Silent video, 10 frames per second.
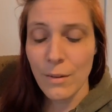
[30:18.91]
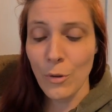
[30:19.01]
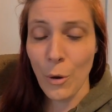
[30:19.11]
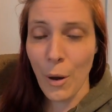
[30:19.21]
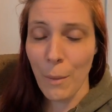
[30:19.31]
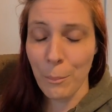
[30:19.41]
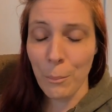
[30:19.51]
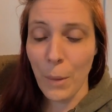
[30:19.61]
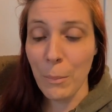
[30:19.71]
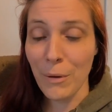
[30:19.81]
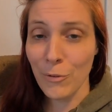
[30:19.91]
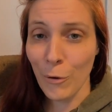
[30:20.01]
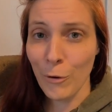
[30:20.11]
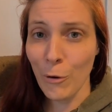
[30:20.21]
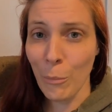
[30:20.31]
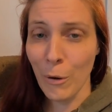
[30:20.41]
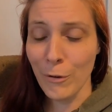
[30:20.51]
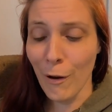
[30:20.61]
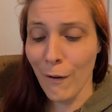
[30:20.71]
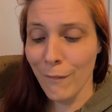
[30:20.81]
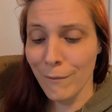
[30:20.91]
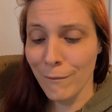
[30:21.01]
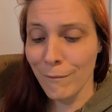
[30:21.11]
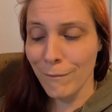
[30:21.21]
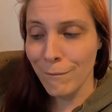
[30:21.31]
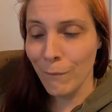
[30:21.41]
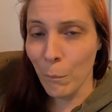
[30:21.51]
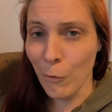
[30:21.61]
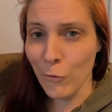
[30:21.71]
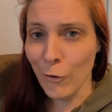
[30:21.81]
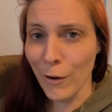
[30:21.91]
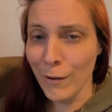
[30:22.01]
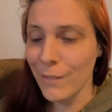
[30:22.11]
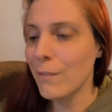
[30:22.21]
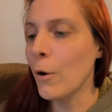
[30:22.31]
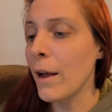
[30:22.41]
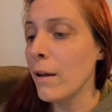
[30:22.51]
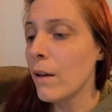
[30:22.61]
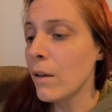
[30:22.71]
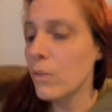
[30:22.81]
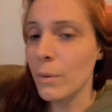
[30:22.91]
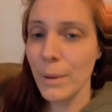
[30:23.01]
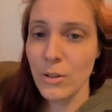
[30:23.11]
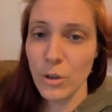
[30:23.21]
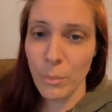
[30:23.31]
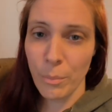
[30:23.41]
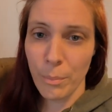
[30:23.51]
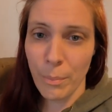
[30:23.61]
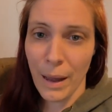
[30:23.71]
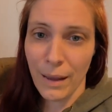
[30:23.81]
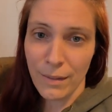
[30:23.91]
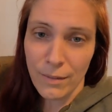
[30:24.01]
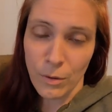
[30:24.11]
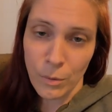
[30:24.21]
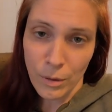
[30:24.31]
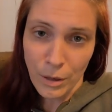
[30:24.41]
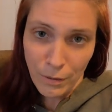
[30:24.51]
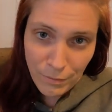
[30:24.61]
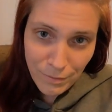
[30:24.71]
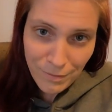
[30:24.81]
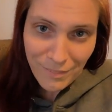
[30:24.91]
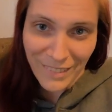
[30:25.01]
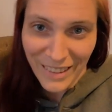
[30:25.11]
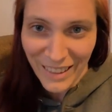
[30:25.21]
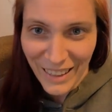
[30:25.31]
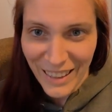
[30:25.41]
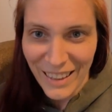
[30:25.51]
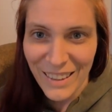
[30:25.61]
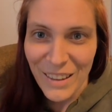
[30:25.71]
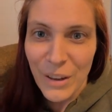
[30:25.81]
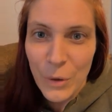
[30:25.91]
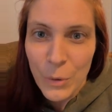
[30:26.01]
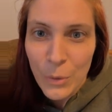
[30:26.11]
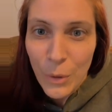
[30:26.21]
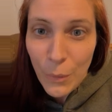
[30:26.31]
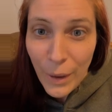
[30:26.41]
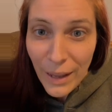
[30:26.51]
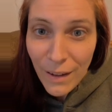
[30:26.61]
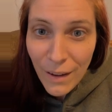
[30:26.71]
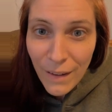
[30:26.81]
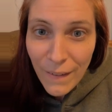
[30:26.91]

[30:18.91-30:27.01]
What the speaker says: So I'm excited about that. I'm excited. Okay, so let me jump back into, you know. Ooh, wait.